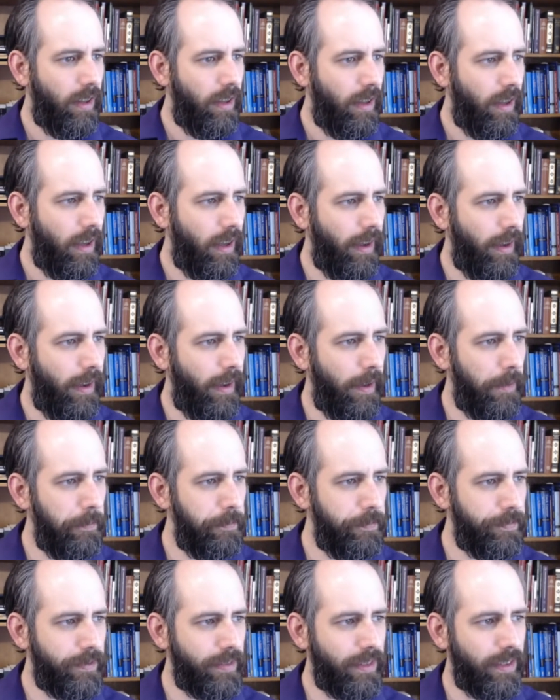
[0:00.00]
And
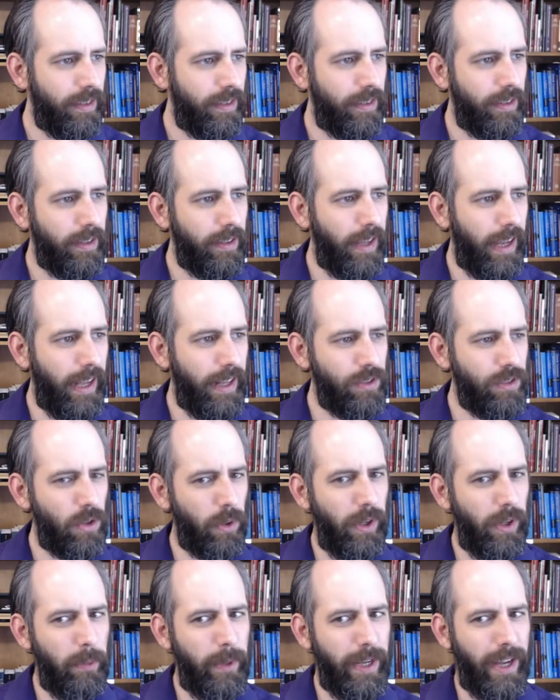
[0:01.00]
so
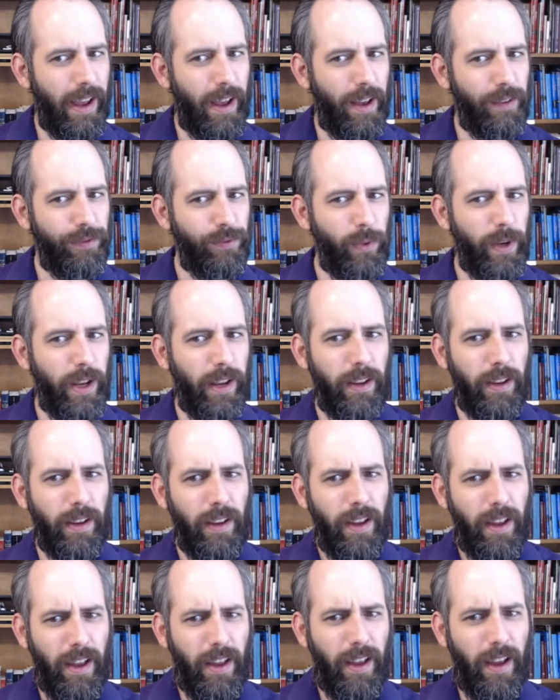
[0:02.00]
here we have
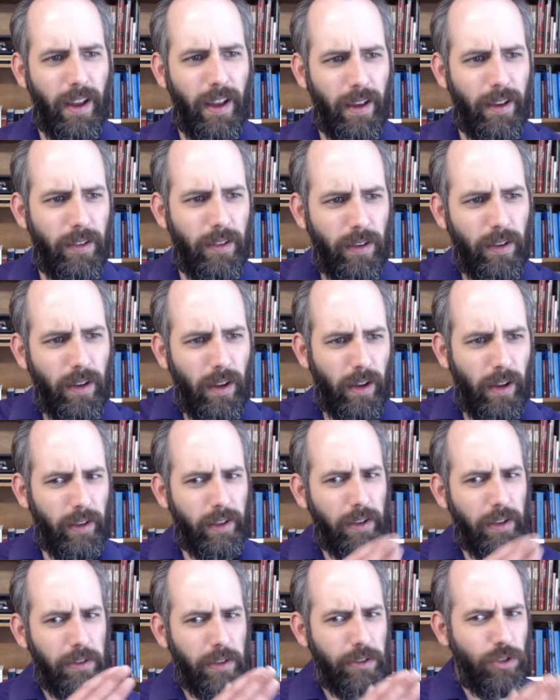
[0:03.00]

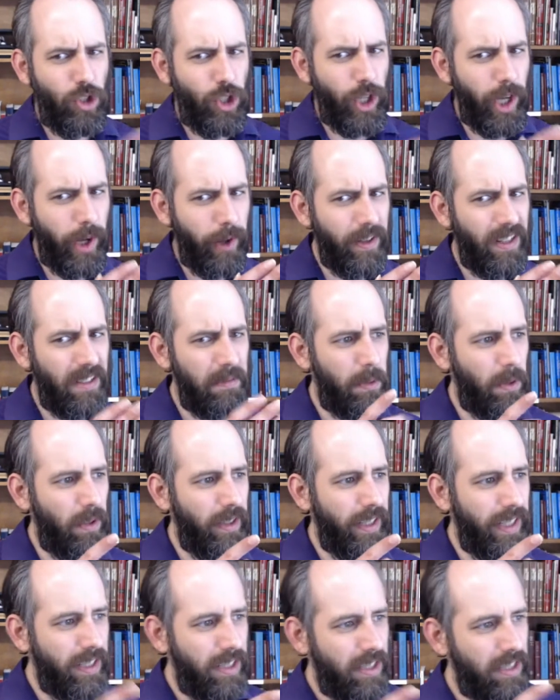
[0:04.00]
a charitable
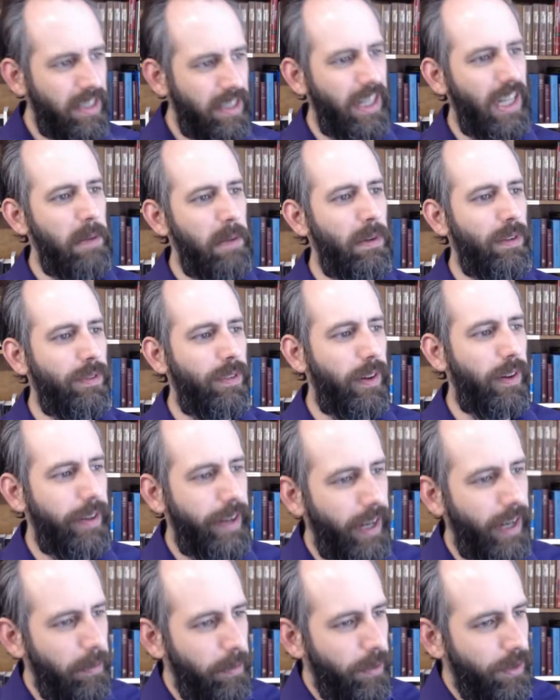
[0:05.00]
esteem of our
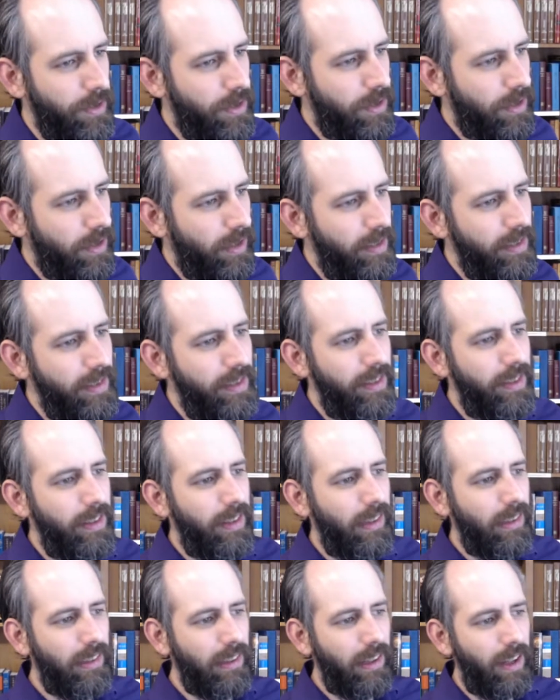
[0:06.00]
neighbors,
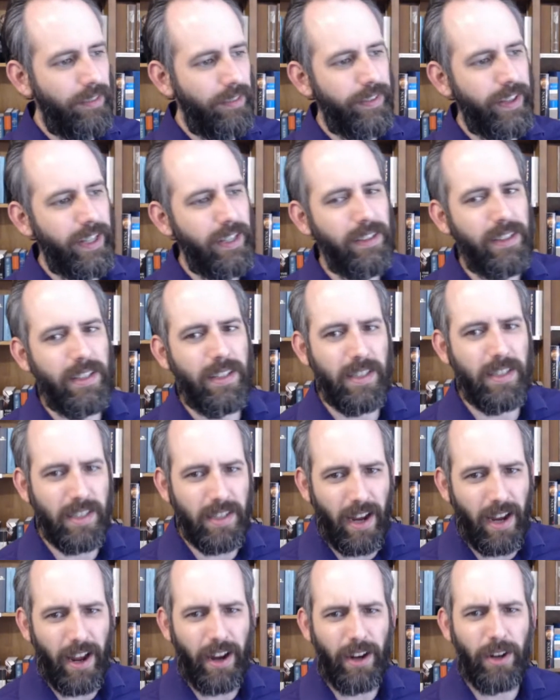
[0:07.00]
loving,
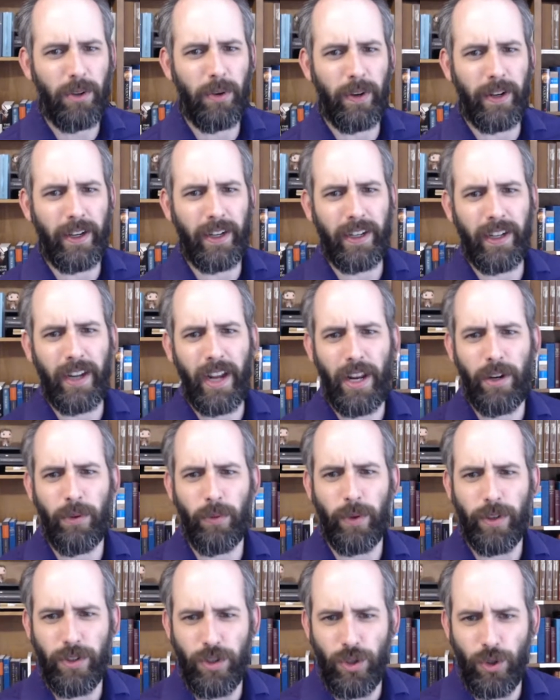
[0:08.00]
desiring, and
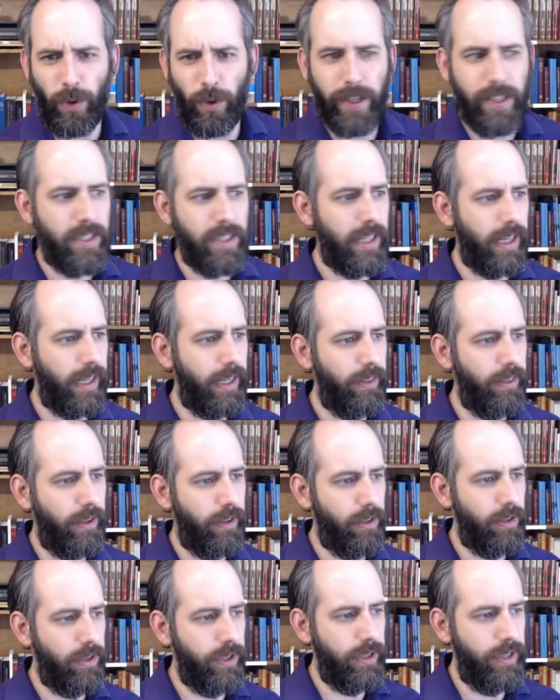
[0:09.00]
rejoicing in their
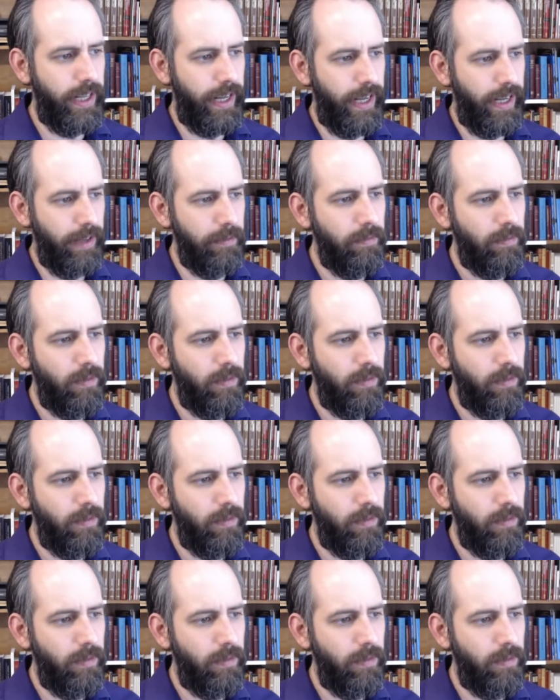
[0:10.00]
good name,